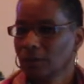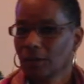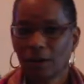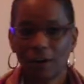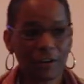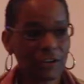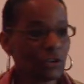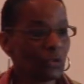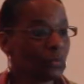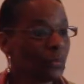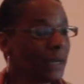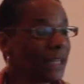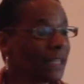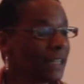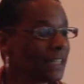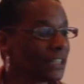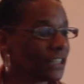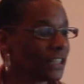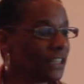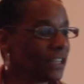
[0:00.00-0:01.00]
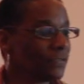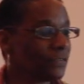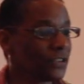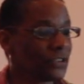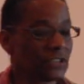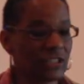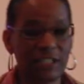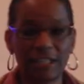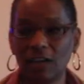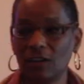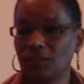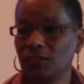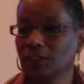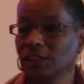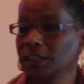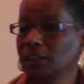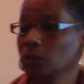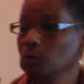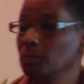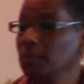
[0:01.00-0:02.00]
Are you willing to give yourself a
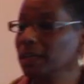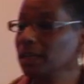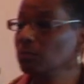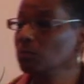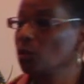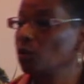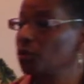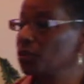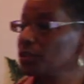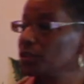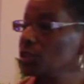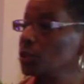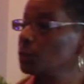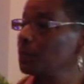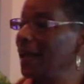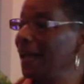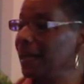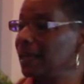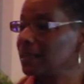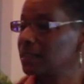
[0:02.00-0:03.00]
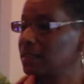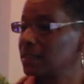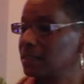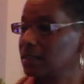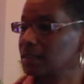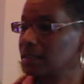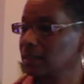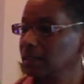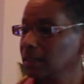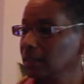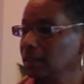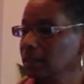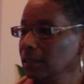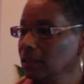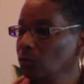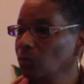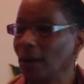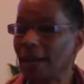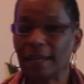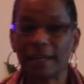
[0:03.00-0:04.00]
little bit more space?
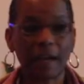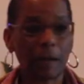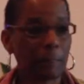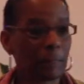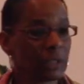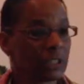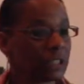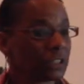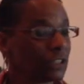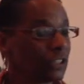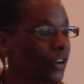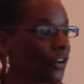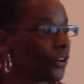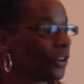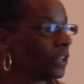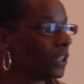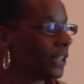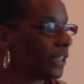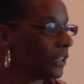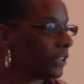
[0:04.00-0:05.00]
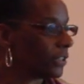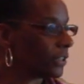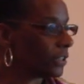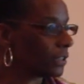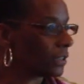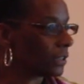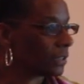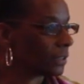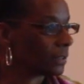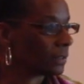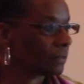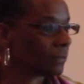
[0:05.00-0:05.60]
Wake up a little earlier.